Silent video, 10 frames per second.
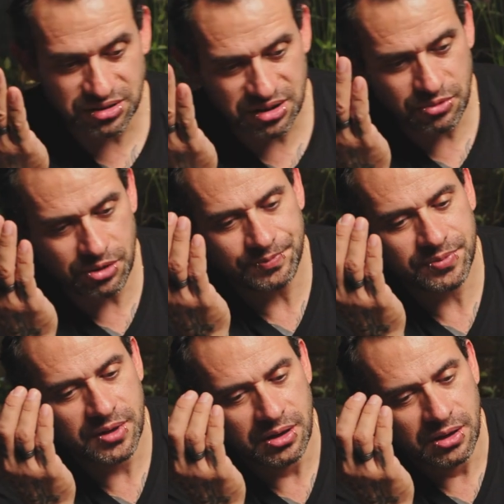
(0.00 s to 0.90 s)
anymore.
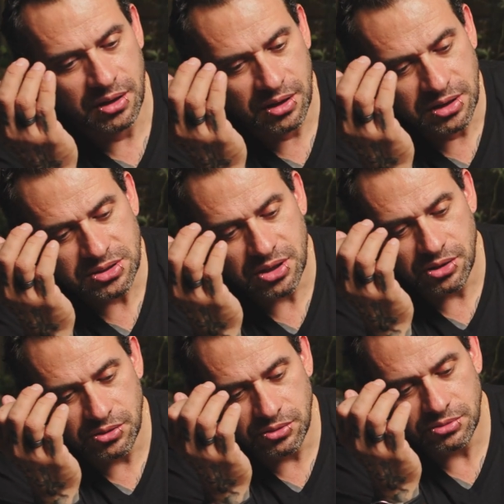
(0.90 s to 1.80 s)

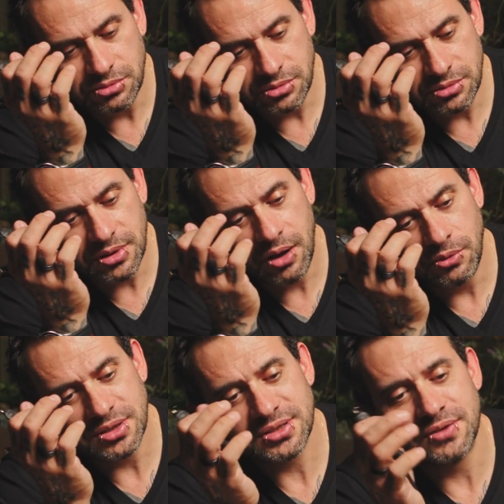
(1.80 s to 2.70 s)
So that
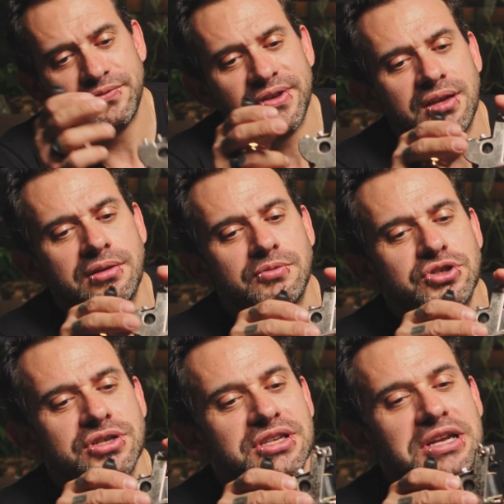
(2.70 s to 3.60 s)
was something
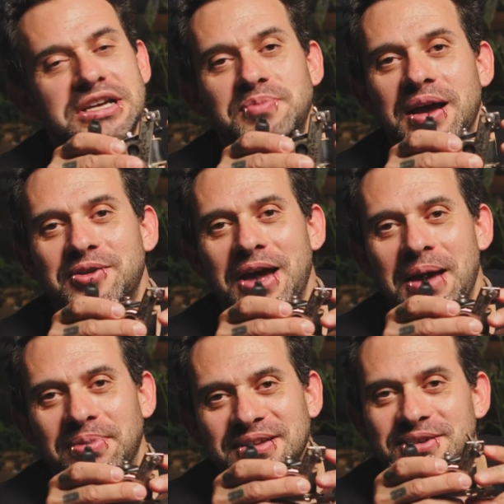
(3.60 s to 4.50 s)
which I didn't expect to
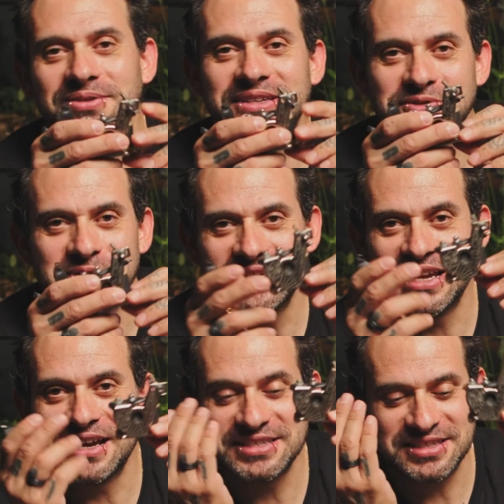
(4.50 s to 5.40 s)
happen. So this was an
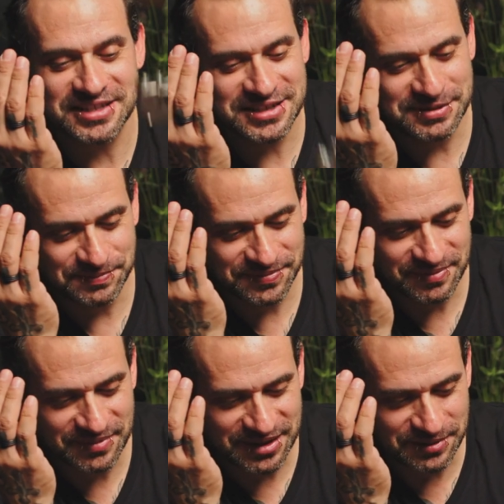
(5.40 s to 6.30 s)
accident,
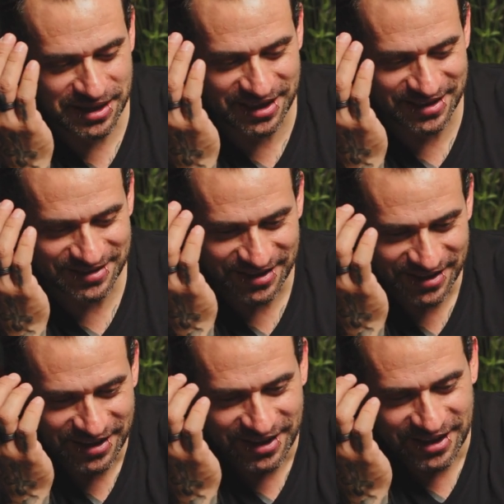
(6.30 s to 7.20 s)
by the way.
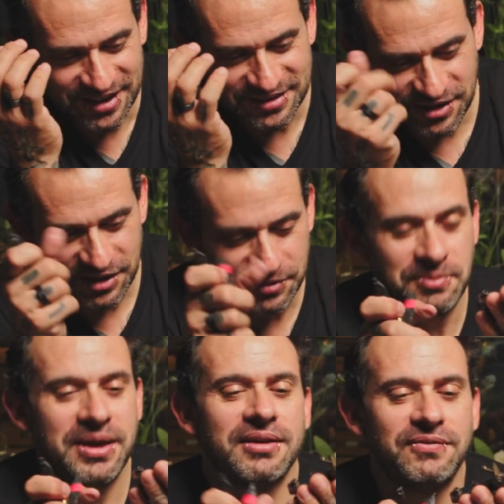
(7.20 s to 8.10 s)
So I will
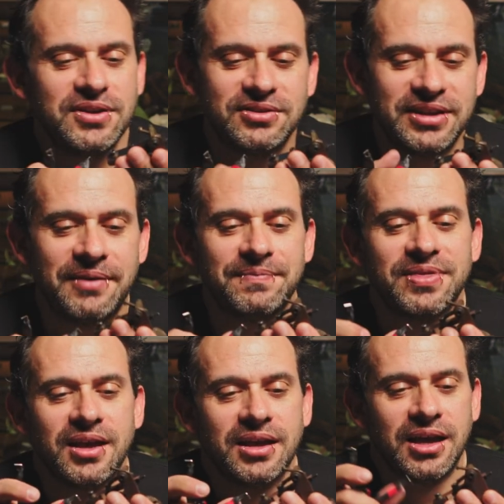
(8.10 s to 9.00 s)
make a video on that.
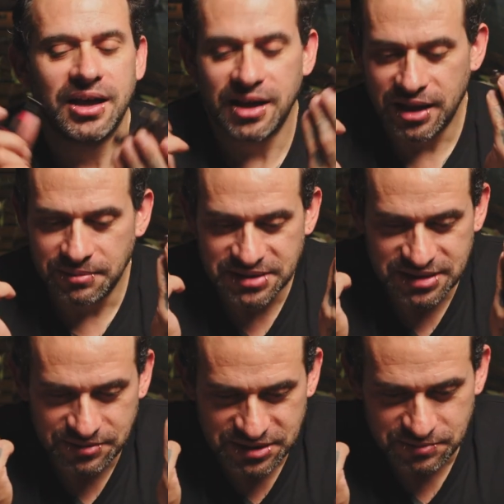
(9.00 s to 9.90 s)
Let me
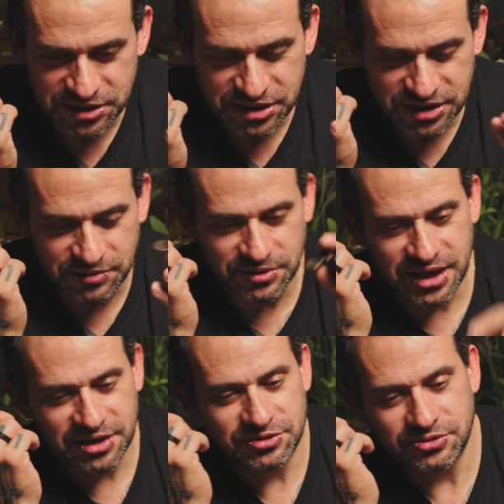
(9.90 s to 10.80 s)
see which machine I would
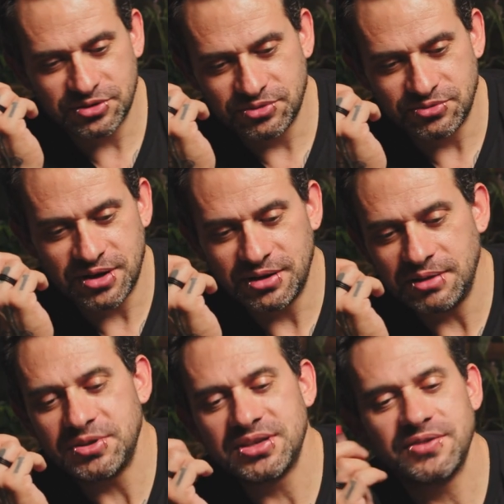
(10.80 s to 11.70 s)
like to run.
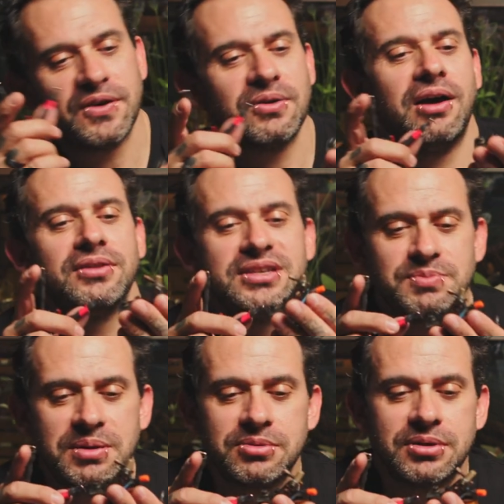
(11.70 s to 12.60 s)
Let me see if I could, how this
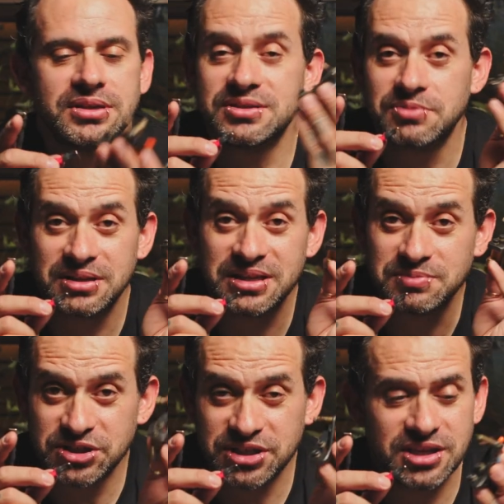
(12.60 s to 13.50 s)
baby runs. This
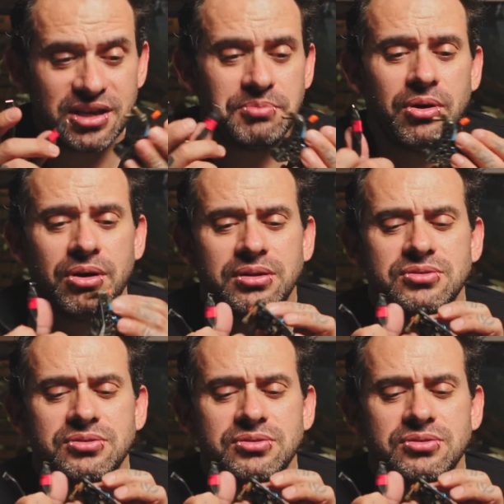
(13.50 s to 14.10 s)
machine here I bought in